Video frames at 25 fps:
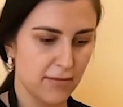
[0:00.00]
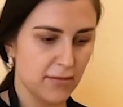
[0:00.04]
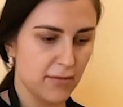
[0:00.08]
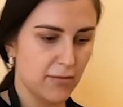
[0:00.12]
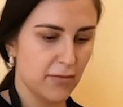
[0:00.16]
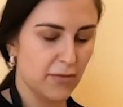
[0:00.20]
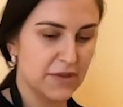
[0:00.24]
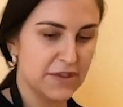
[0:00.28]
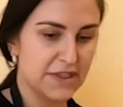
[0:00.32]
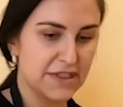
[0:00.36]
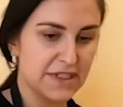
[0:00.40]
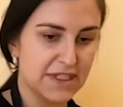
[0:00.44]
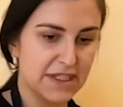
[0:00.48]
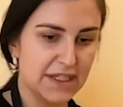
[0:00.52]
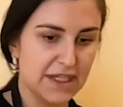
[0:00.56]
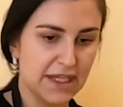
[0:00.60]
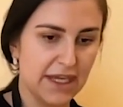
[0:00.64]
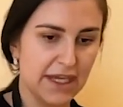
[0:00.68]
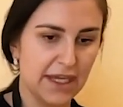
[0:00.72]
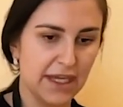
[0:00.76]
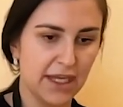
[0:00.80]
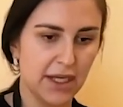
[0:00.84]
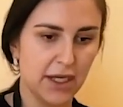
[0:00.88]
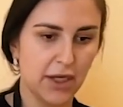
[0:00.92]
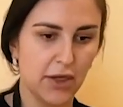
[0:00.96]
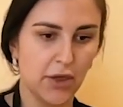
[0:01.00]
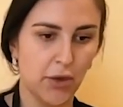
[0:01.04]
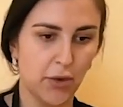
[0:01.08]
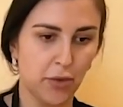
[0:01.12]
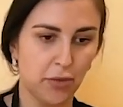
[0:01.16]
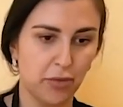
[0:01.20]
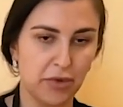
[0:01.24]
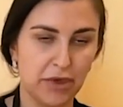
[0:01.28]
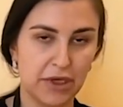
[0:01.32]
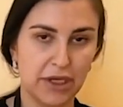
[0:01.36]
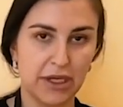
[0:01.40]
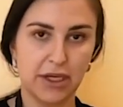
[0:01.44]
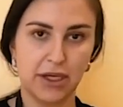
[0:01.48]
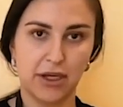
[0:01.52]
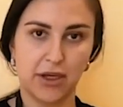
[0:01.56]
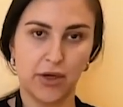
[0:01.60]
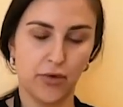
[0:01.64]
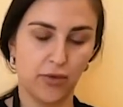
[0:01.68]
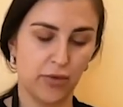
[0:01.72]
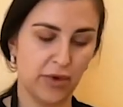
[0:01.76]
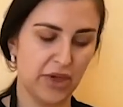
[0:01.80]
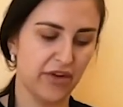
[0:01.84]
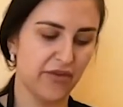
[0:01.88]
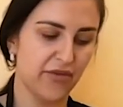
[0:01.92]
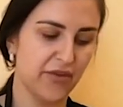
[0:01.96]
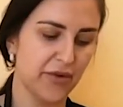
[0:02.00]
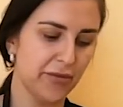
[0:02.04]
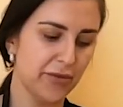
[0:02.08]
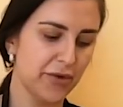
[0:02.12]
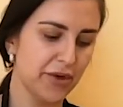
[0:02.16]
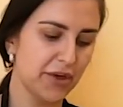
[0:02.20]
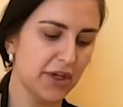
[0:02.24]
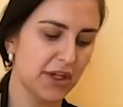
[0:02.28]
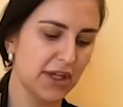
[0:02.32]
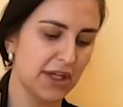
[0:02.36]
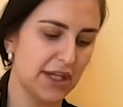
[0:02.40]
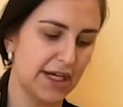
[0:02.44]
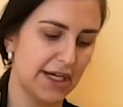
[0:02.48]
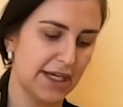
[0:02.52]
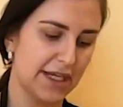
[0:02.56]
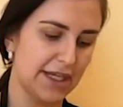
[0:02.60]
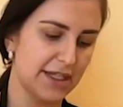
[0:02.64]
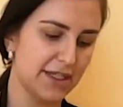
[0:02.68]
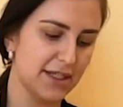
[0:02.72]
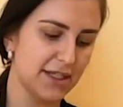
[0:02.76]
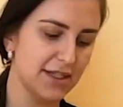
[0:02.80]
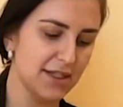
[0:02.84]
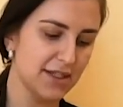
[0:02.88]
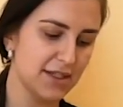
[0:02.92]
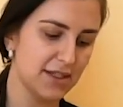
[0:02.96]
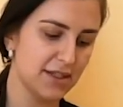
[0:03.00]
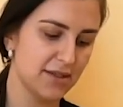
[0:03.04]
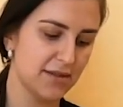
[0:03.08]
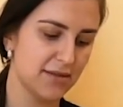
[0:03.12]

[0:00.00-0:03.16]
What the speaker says: Once again, open it away from your client.